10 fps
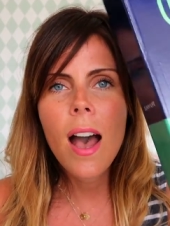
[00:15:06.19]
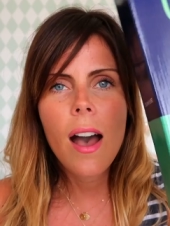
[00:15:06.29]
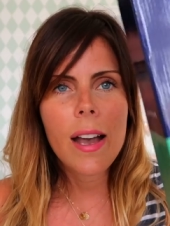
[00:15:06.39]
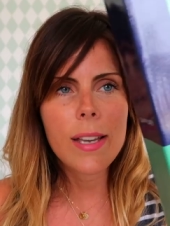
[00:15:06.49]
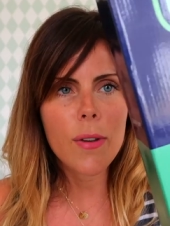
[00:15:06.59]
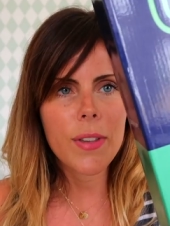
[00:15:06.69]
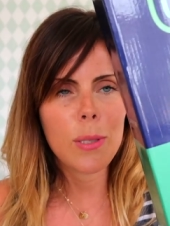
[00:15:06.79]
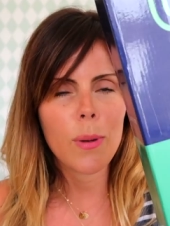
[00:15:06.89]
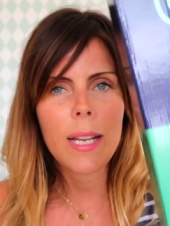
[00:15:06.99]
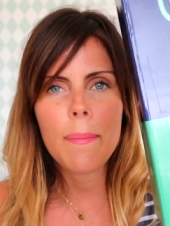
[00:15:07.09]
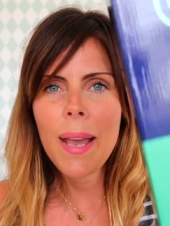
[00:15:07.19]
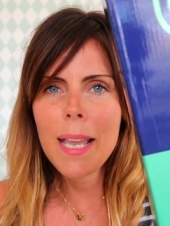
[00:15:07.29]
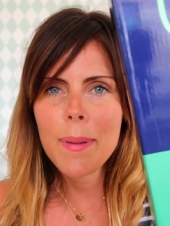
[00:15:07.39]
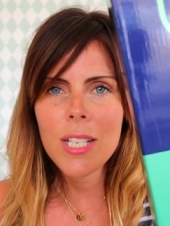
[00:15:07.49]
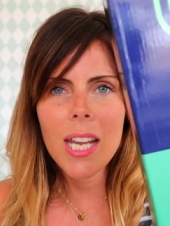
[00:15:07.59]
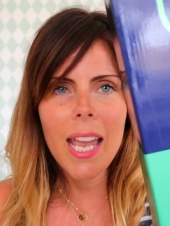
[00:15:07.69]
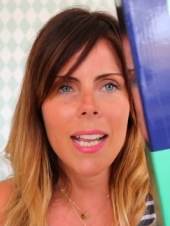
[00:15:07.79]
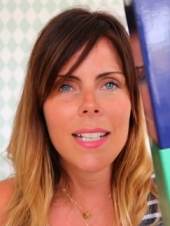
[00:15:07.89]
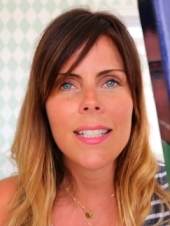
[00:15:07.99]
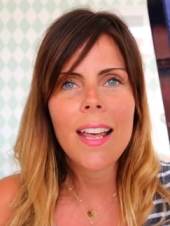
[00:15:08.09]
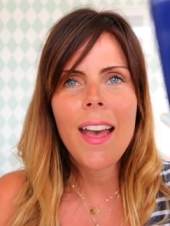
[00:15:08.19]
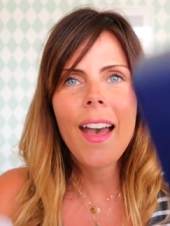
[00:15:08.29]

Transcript: I got this one in Paper Chase